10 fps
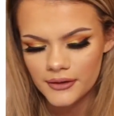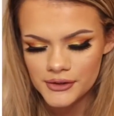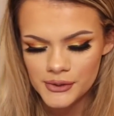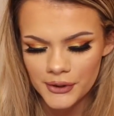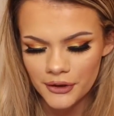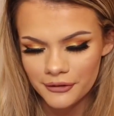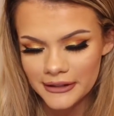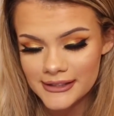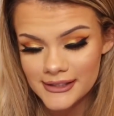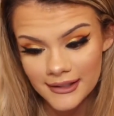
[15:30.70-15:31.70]
So we got a
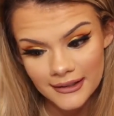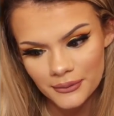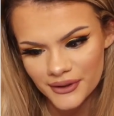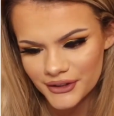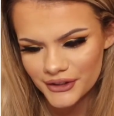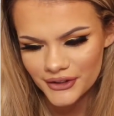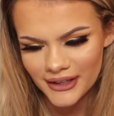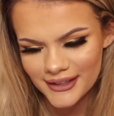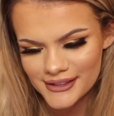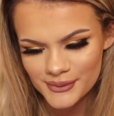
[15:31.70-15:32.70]
really titty one here,
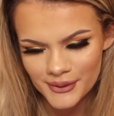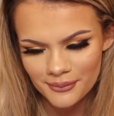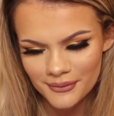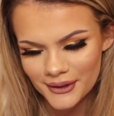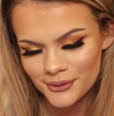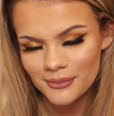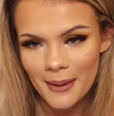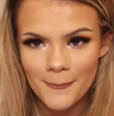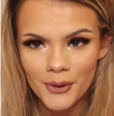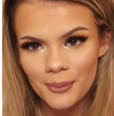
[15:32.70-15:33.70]
lads. We got me with
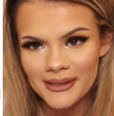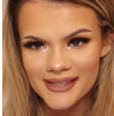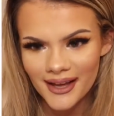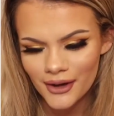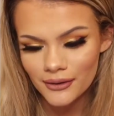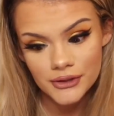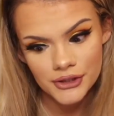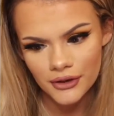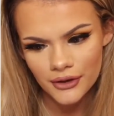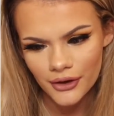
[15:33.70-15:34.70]
my boobies out,
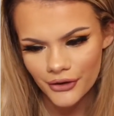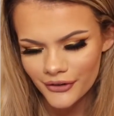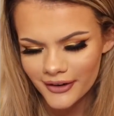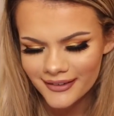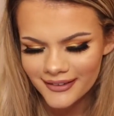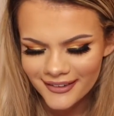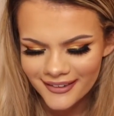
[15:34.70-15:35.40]
shock horror.